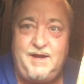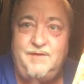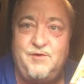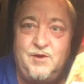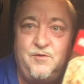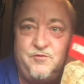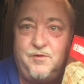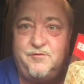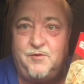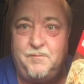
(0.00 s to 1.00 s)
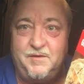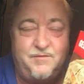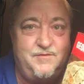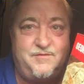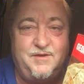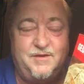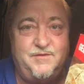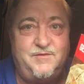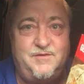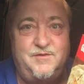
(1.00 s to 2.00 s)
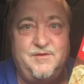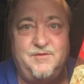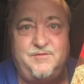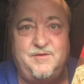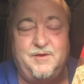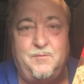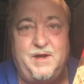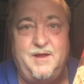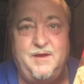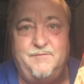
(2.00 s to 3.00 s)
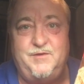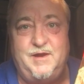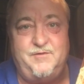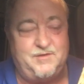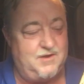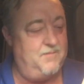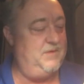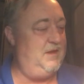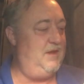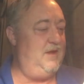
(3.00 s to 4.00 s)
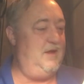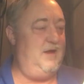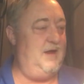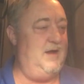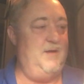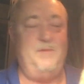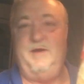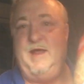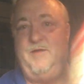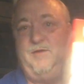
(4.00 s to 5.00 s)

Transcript: didn't even know George Foreman still existed till just a few days ago. But now